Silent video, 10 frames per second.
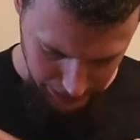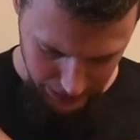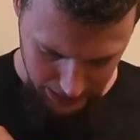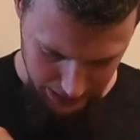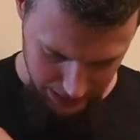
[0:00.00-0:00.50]
And
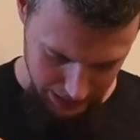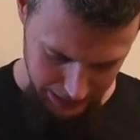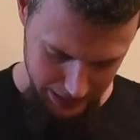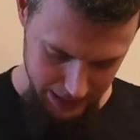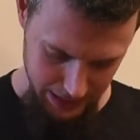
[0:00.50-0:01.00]
you can see the
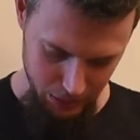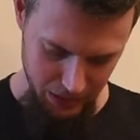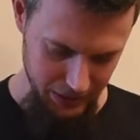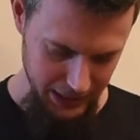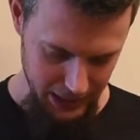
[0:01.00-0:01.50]
size, a little
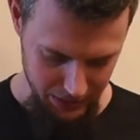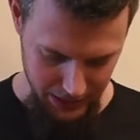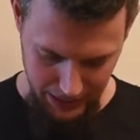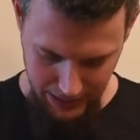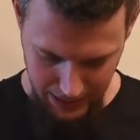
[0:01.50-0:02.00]
reflective
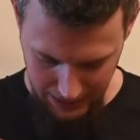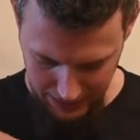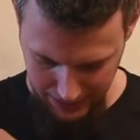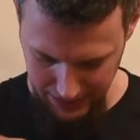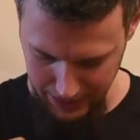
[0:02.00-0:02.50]
there.
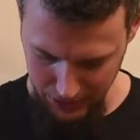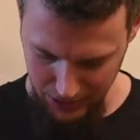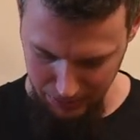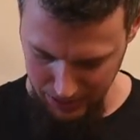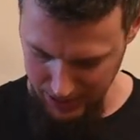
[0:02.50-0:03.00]
And then
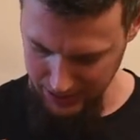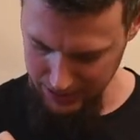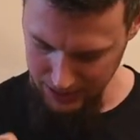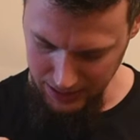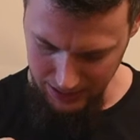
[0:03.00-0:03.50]
just the
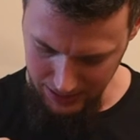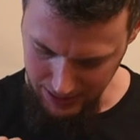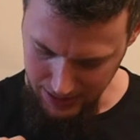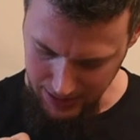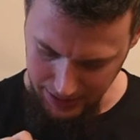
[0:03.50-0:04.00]
pockets.
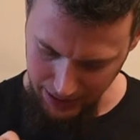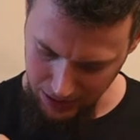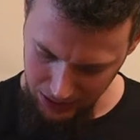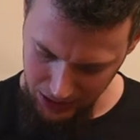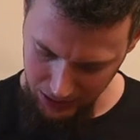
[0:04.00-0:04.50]
And they
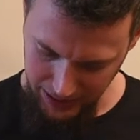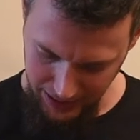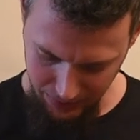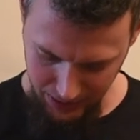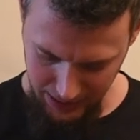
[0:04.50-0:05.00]
also
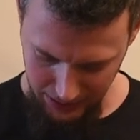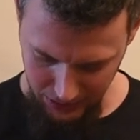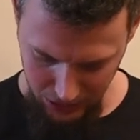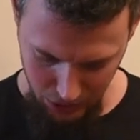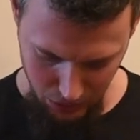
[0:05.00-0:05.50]
have these
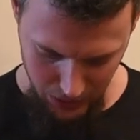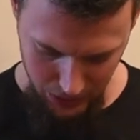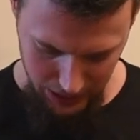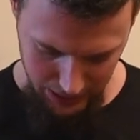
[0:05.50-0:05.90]
little quotes